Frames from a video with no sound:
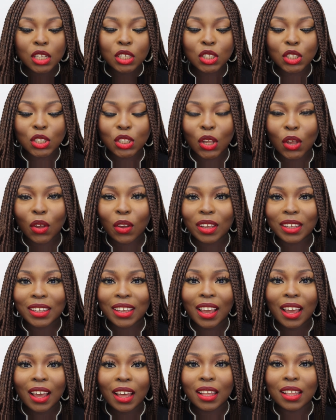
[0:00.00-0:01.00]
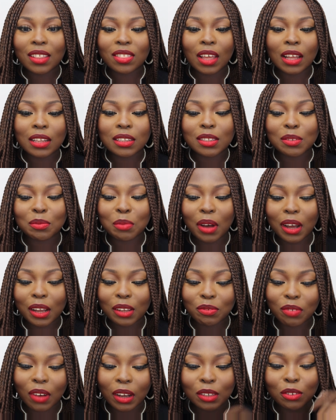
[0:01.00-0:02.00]
So yeah, that's my
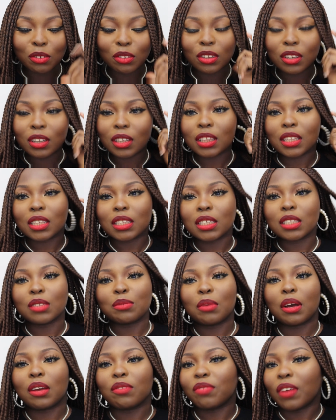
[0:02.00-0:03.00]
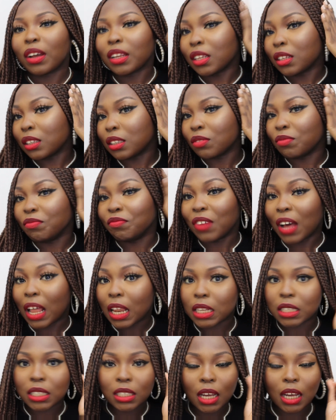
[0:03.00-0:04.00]
final look. This is my
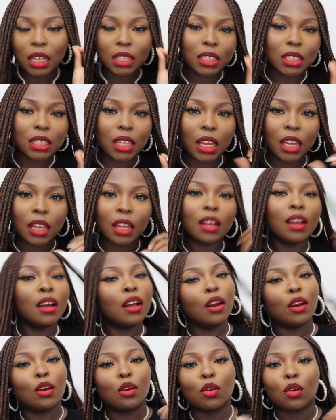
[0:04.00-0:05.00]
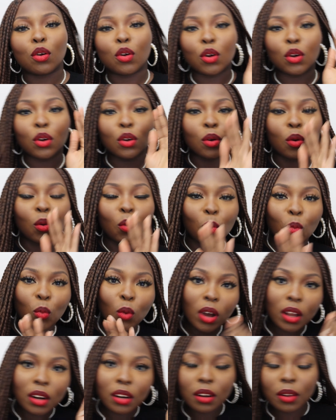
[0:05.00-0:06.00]
Valentine's Day look
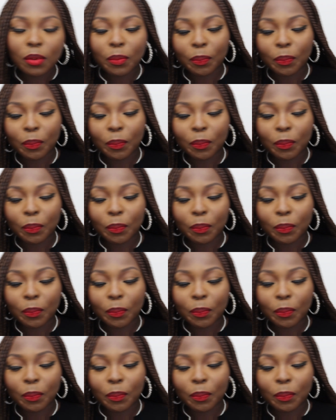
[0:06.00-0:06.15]
1.